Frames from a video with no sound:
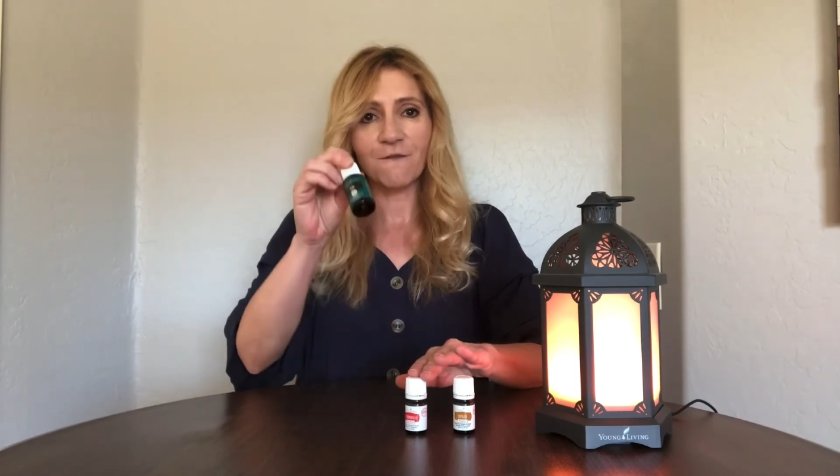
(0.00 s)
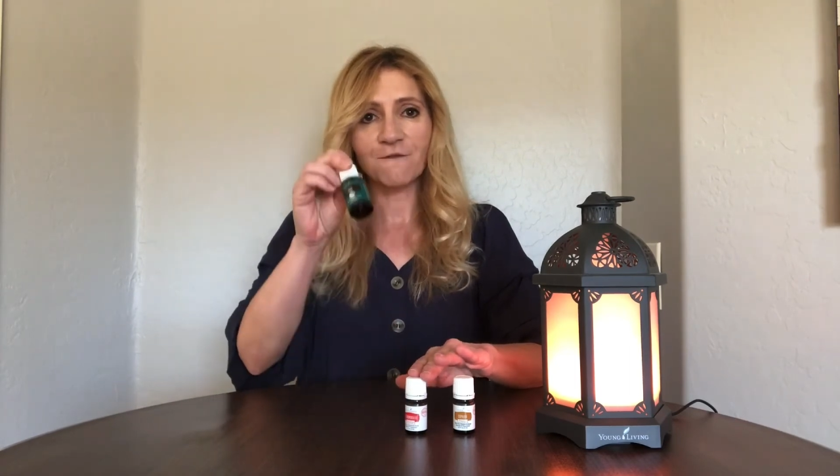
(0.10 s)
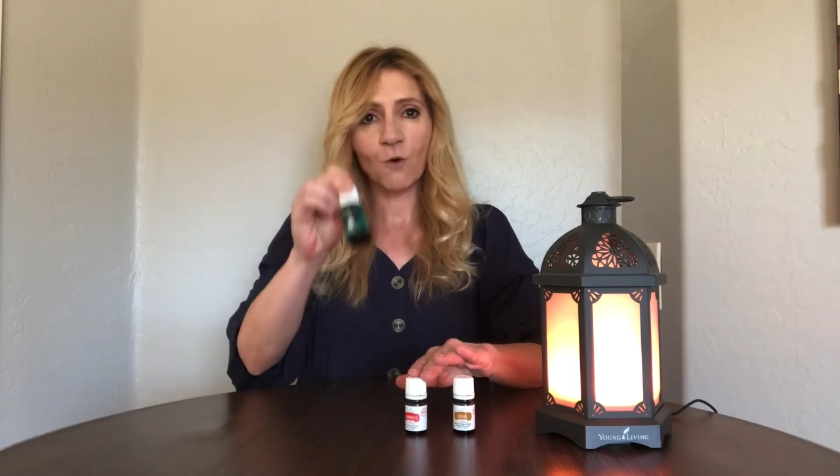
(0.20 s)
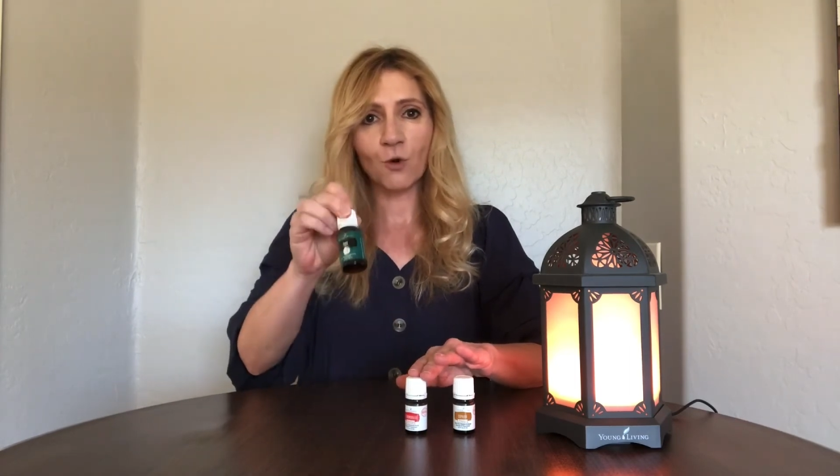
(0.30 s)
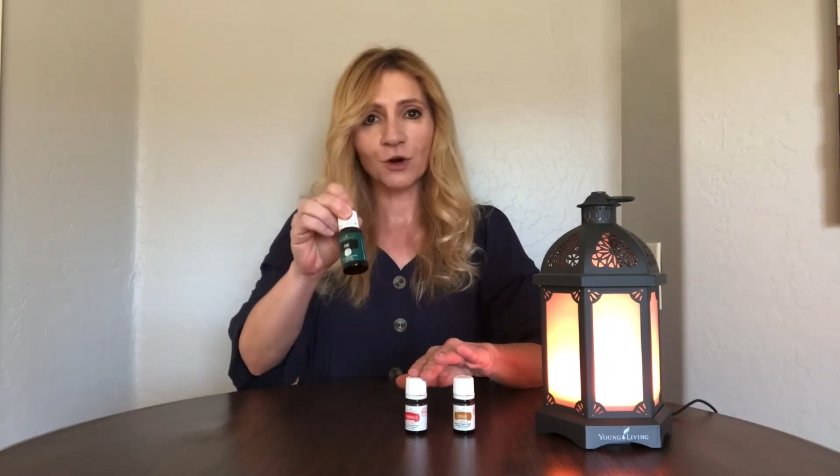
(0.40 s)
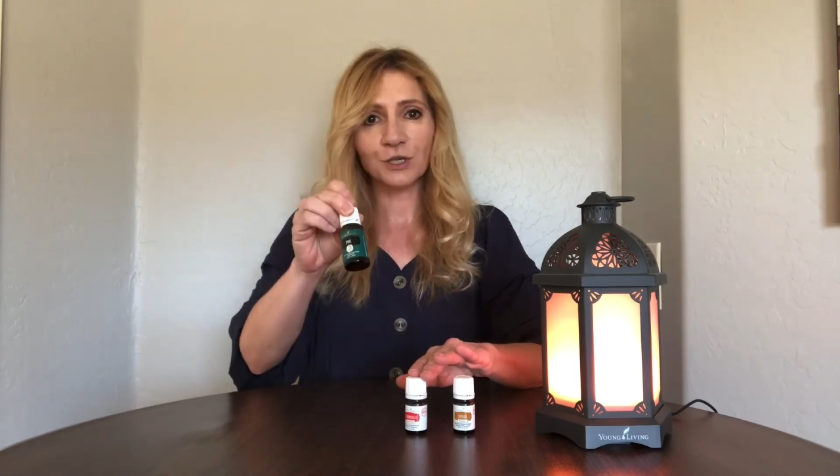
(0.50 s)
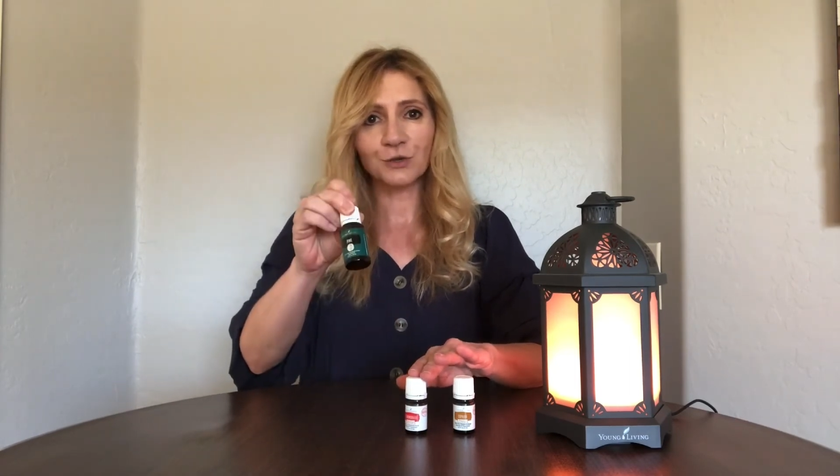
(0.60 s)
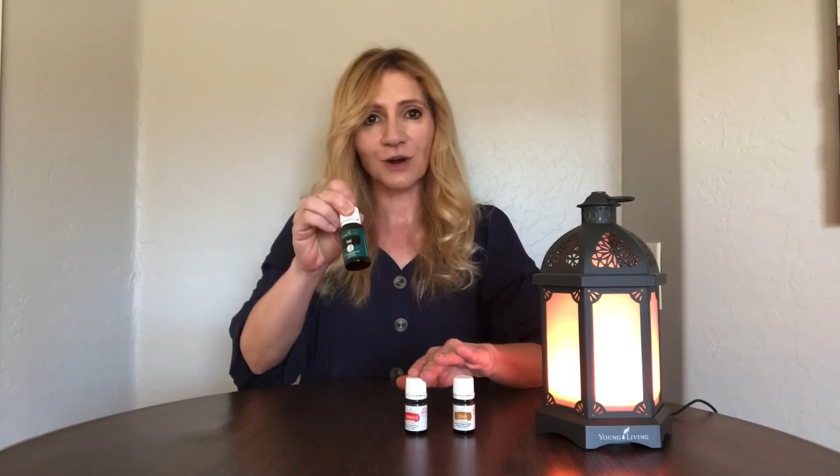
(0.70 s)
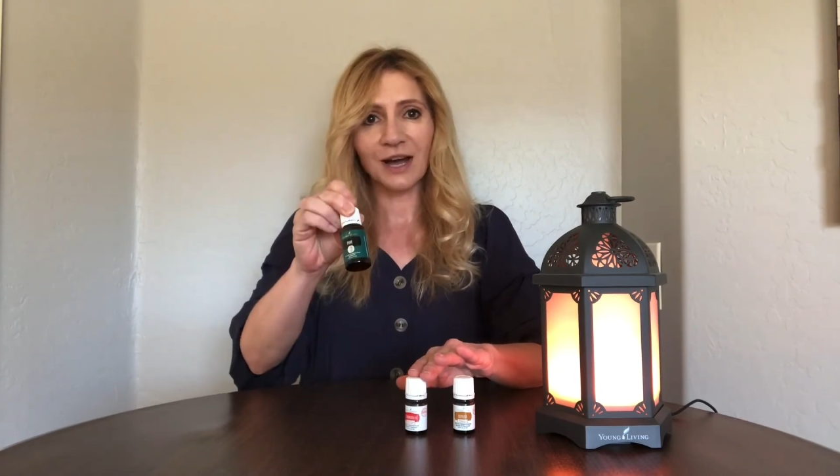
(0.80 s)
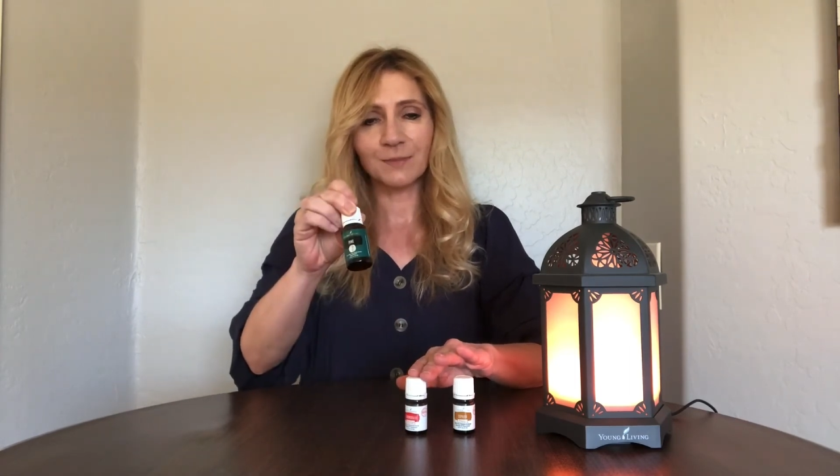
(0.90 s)
four
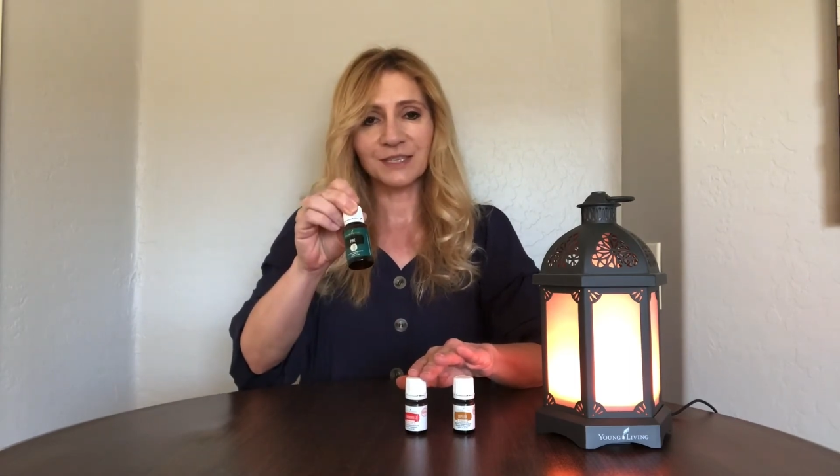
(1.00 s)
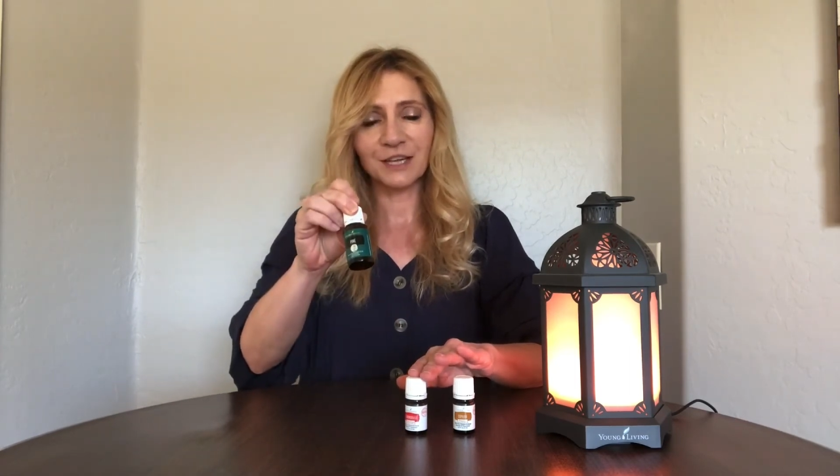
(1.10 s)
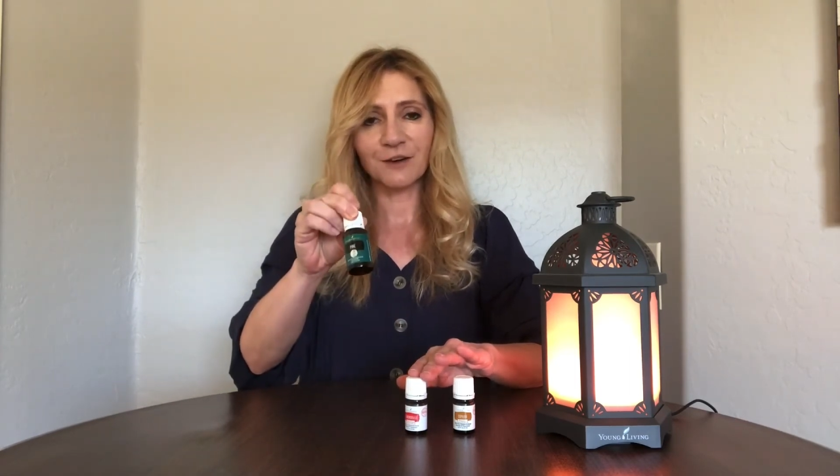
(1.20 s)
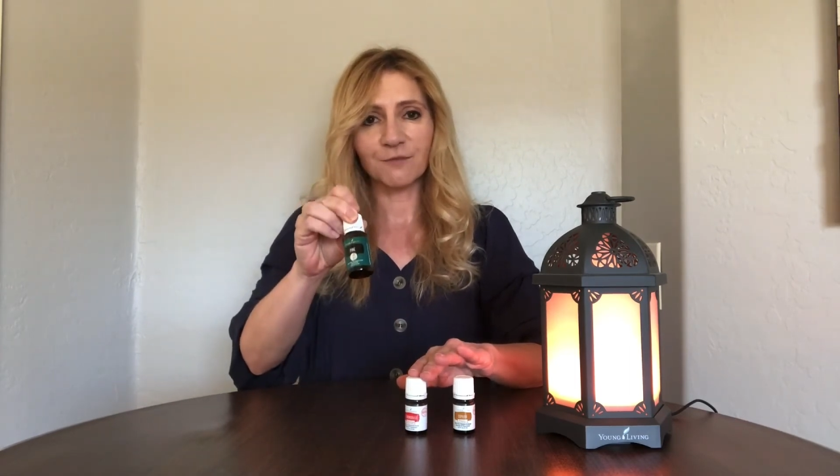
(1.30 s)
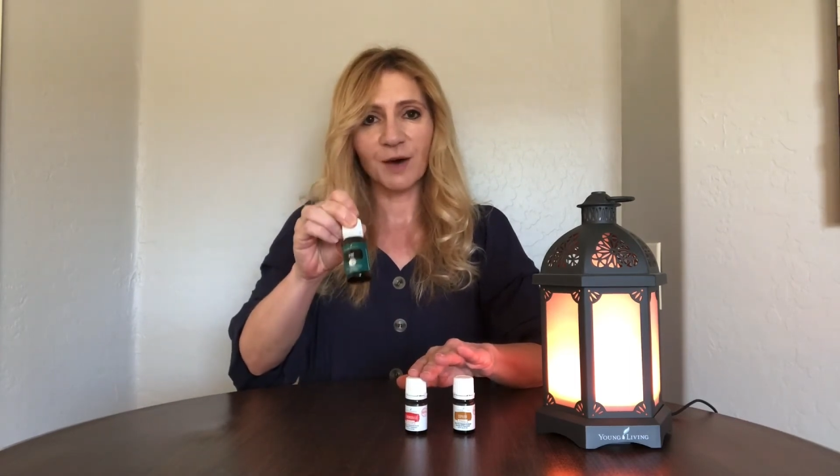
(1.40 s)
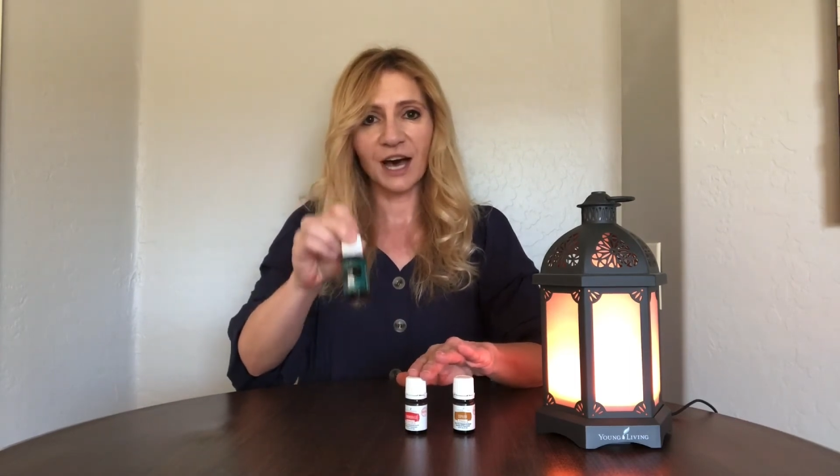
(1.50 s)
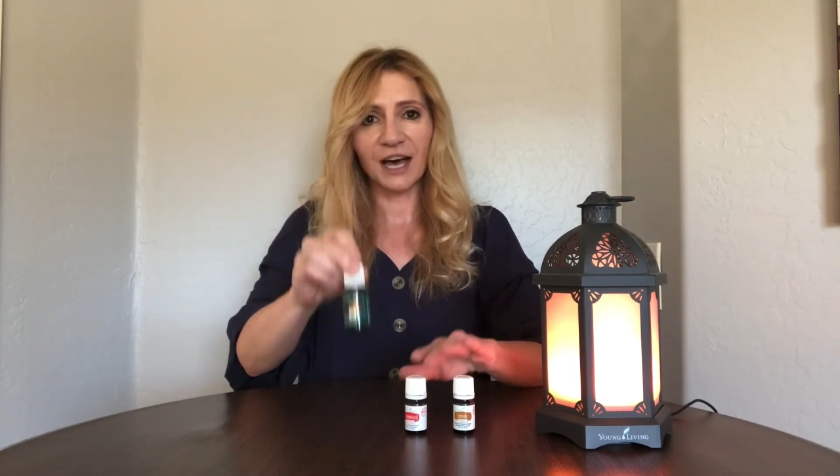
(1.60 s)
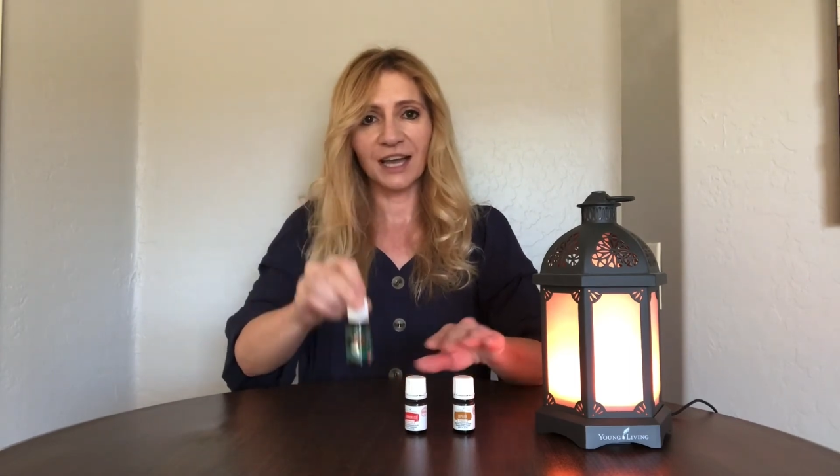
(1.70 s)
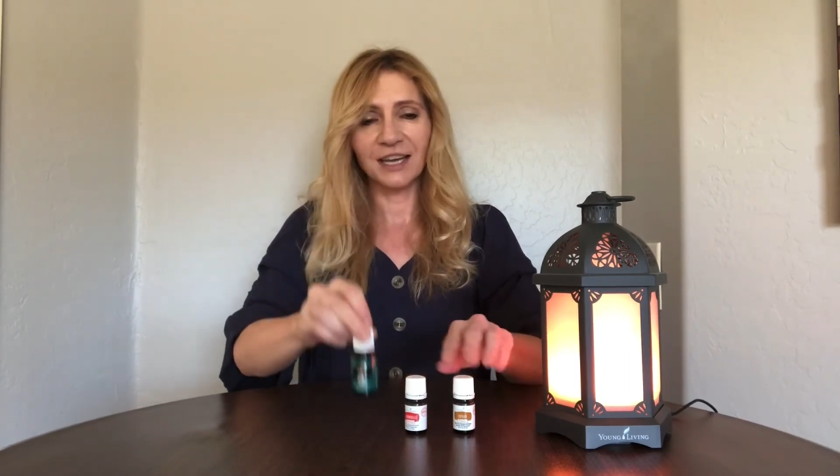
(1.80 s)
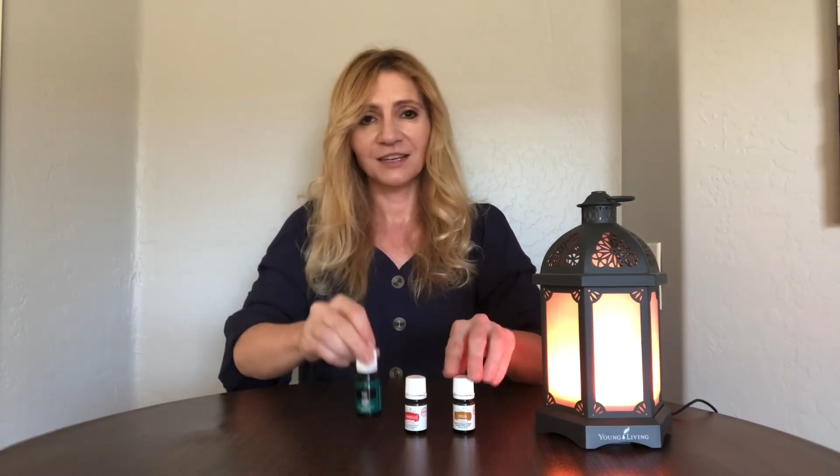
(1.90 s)
drops of
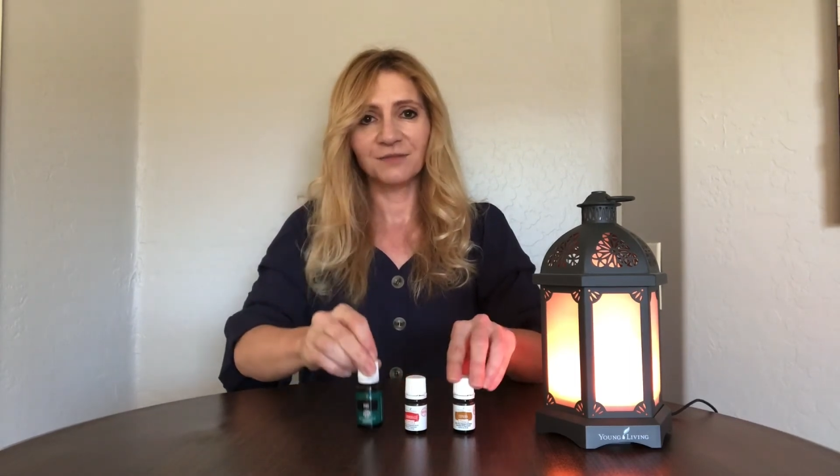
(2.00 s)
pine,